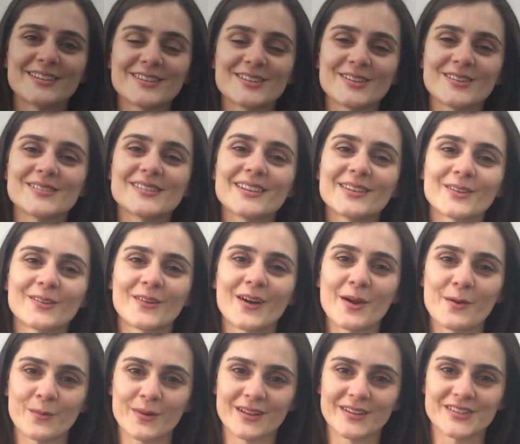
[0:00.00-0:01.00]
Choosing the
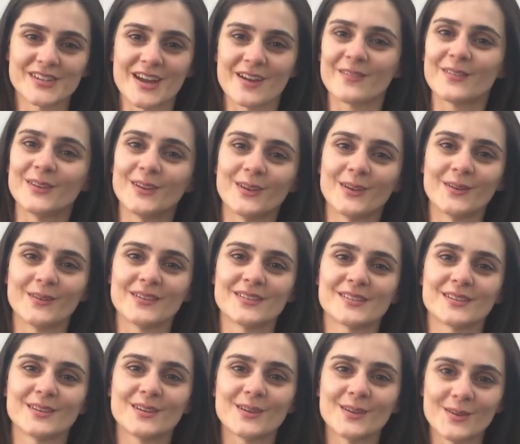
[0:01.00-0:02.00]
right wheelchair for you
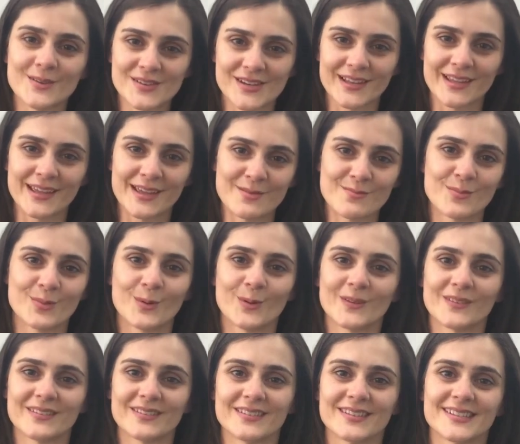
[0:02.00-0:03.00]
is a hugely
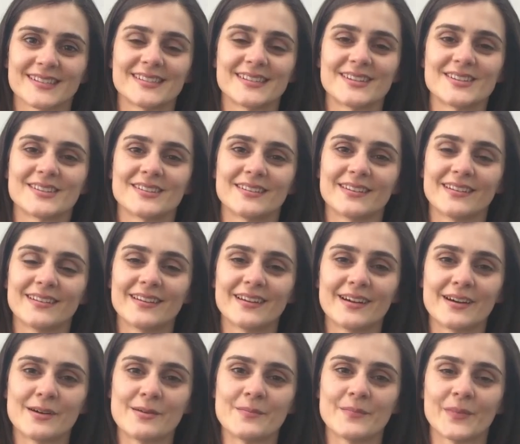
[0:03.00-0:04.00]
important decision.
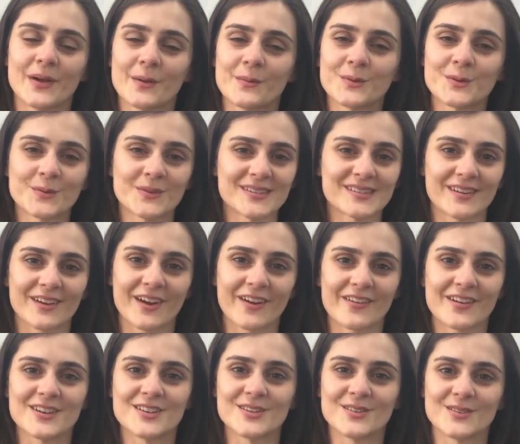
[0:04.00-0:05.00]
I would always
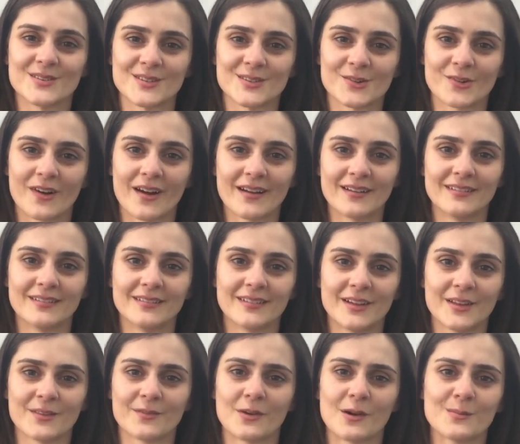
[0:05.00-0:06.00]
encourage you to trial
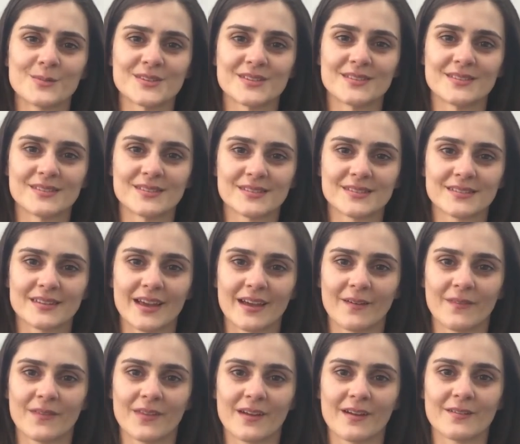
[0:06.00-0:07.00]
other options
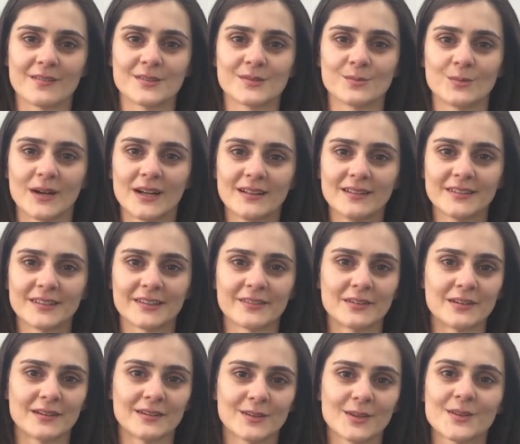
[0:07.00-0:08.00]
out there as well.
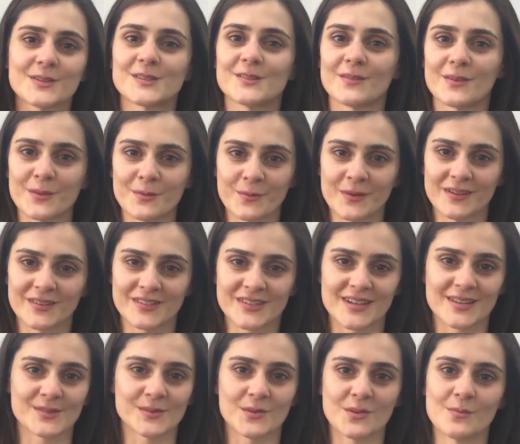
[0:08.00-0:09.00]
There are lots of other
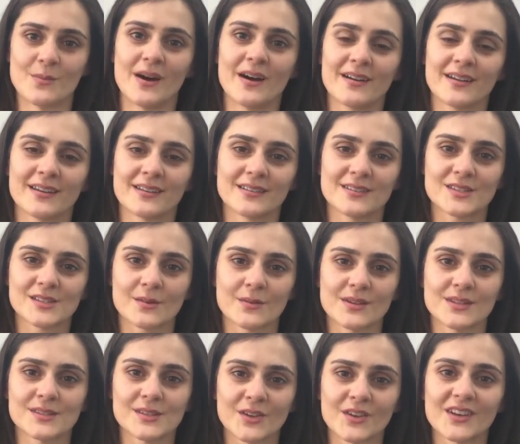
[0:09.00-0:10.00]
wheelchairs on the market, so
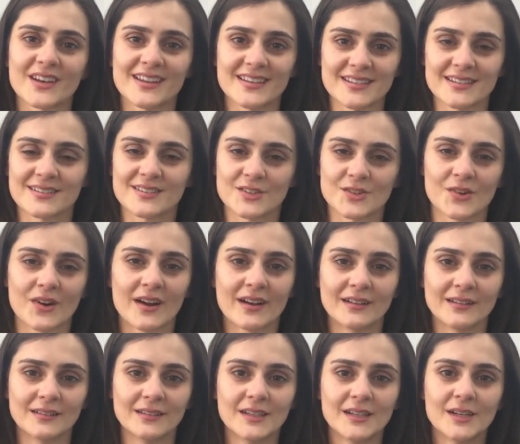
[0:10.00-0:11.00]
it's a good idea to
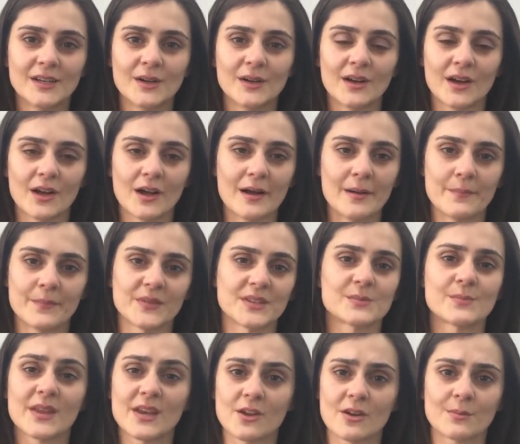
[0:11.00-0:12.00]
trial
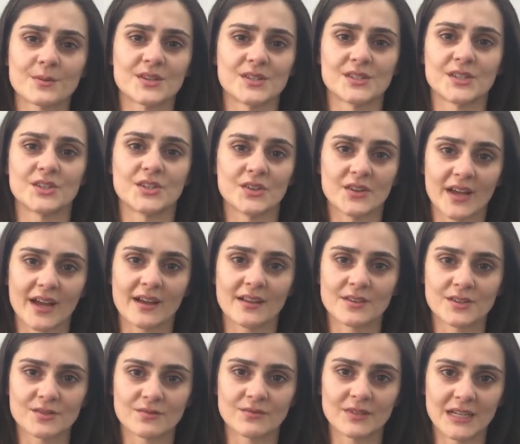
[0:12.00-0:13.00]
as many options as you
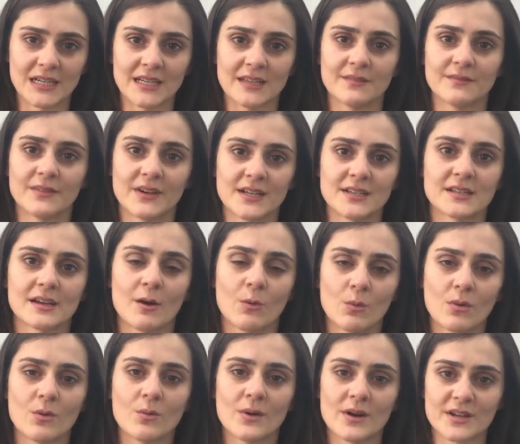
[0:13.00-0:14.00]
can to really find
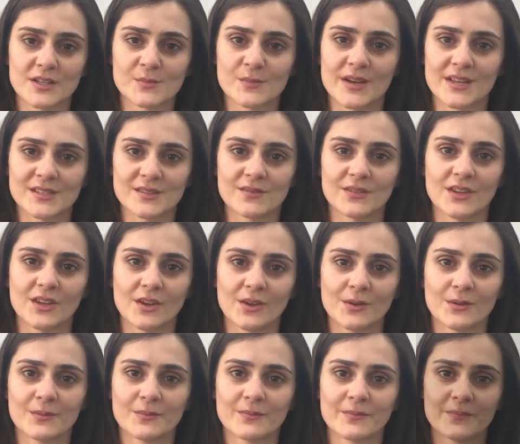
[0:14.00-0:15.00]
out what works best for
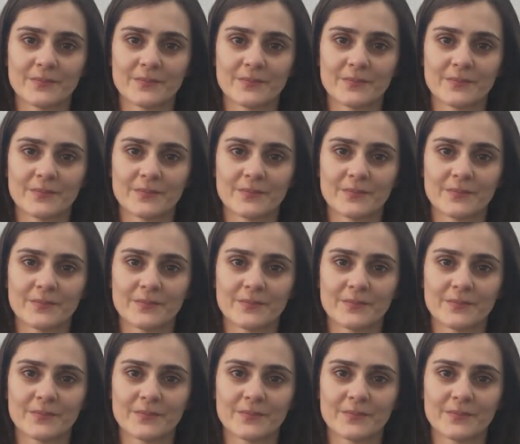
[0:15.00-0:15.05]
you.